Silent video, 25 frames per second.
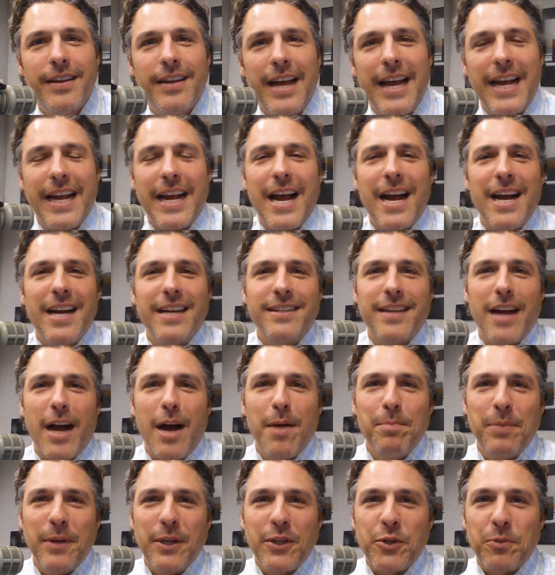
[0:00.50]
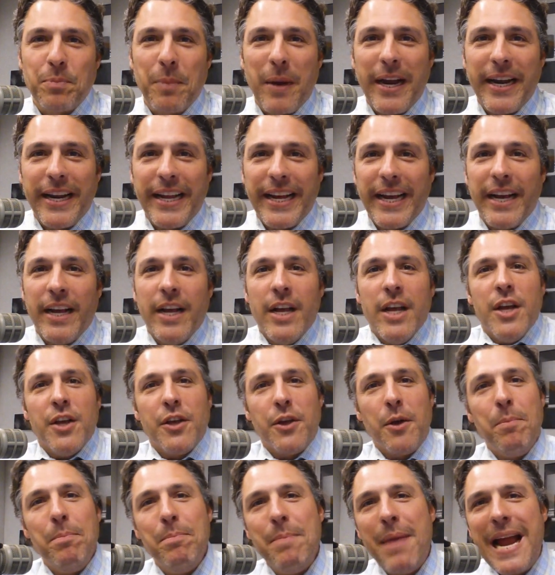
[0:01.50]
Hey guys, I'm Bill Spadea.
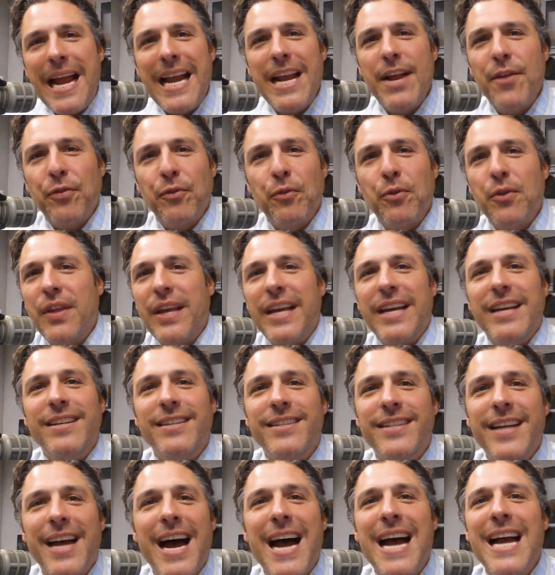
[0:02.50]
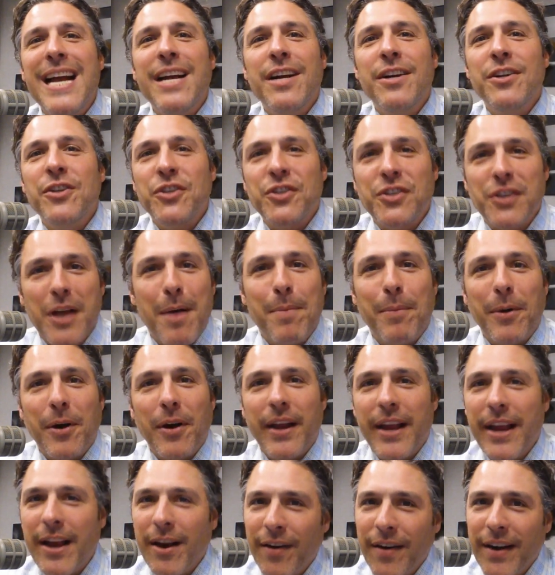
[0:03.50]
You made it through the entire summer.
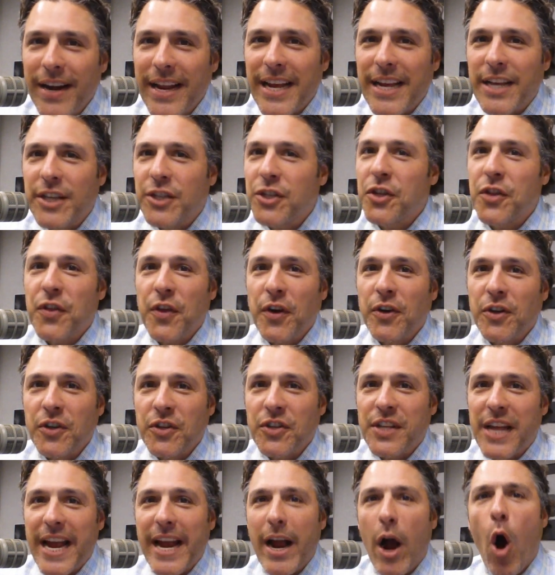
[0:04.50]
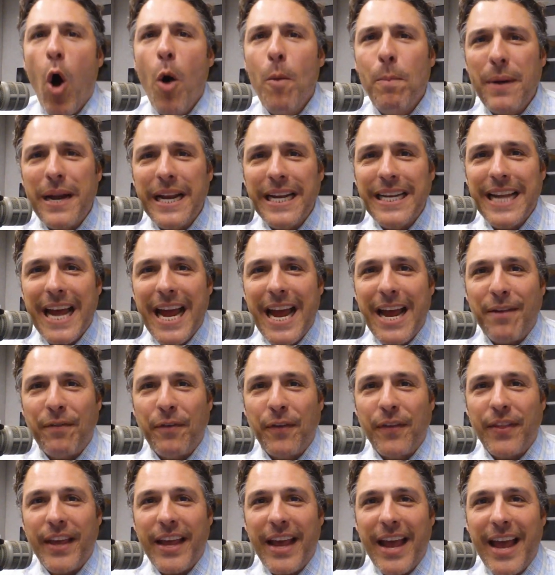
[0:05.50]
Here it is, Thursday, opening day
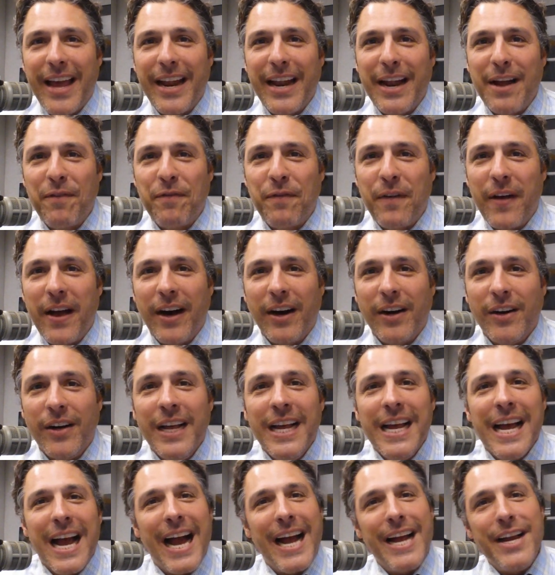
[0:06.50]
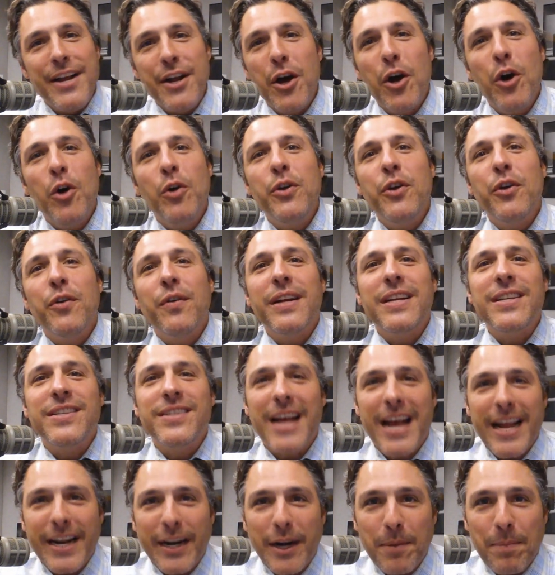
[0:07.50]
for the NFL. I know you're
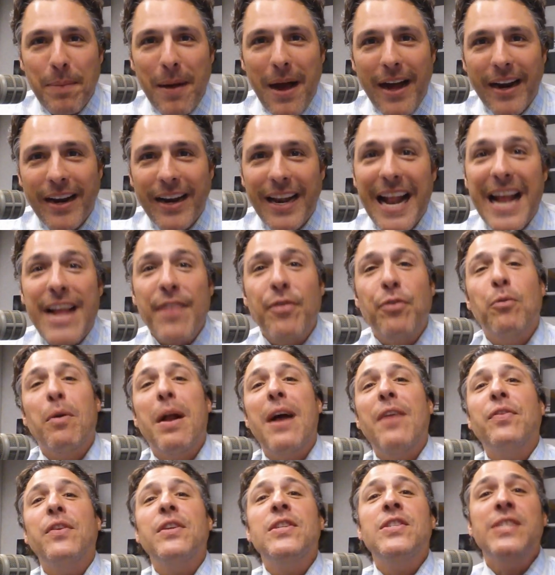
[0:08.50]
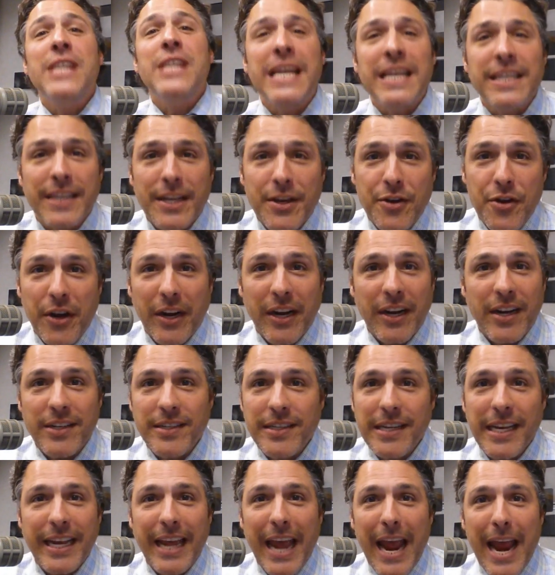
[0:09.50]
excited about it, and throughout the season, you're going to
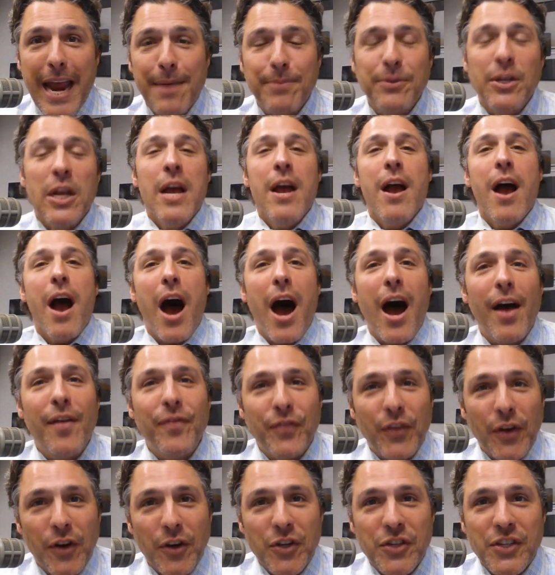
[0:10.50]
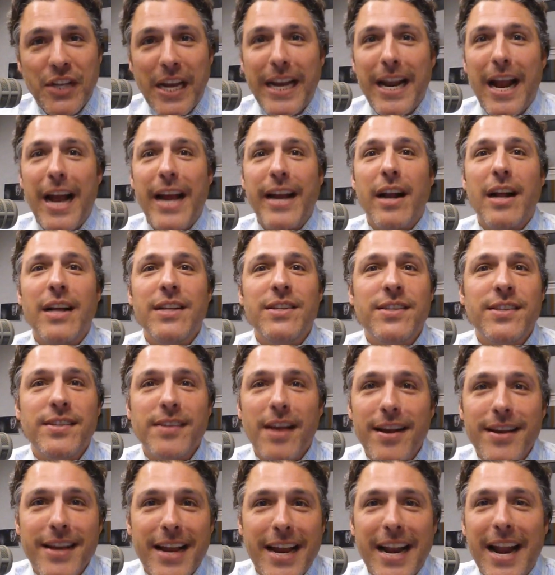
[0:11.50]
see games on Thursday night, on
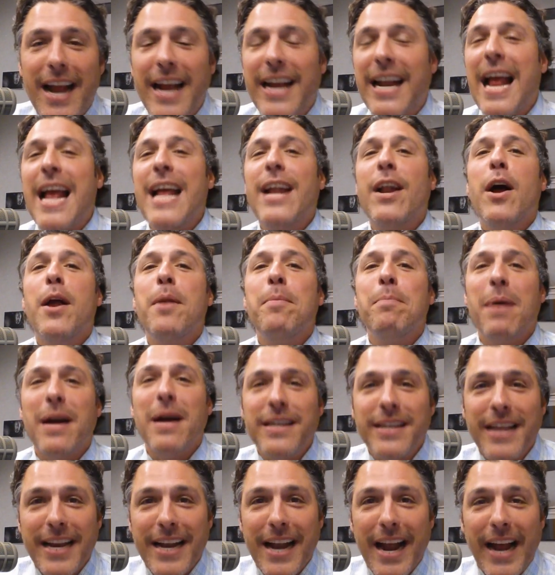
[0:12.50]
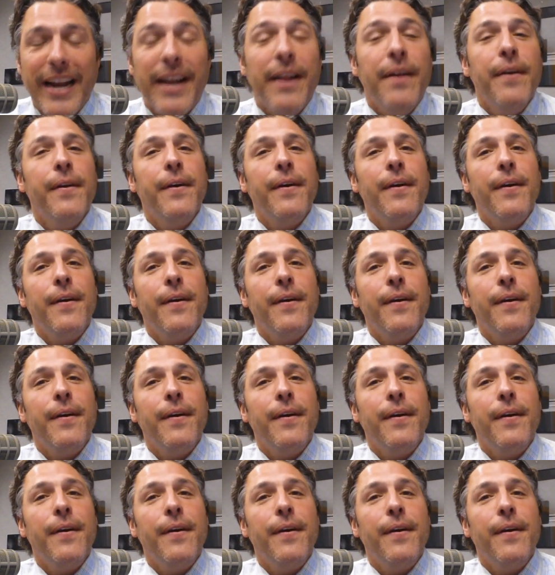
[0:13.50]
Sunday night, and on Monday night.